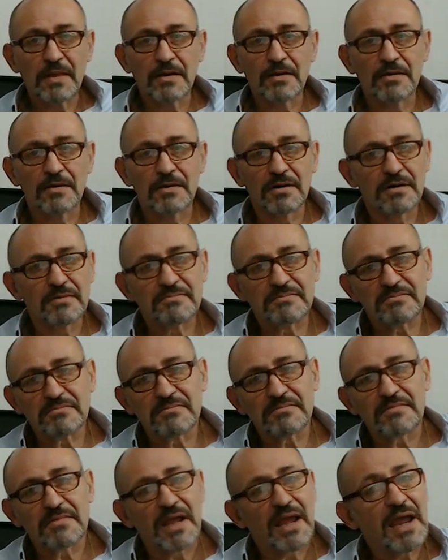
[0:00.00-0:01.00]
or
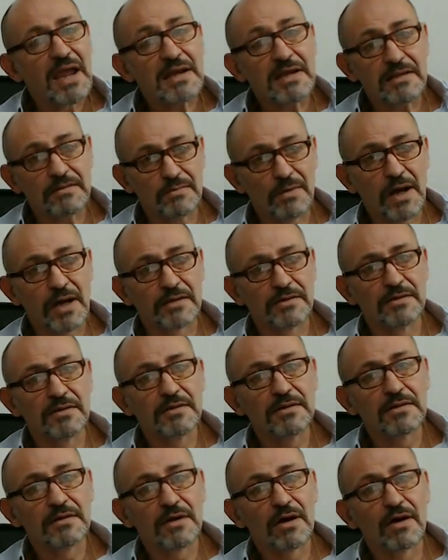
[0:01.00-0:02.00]
any one
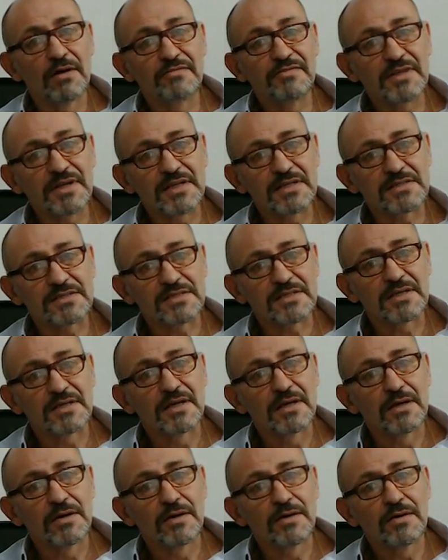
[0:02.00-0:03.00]
of these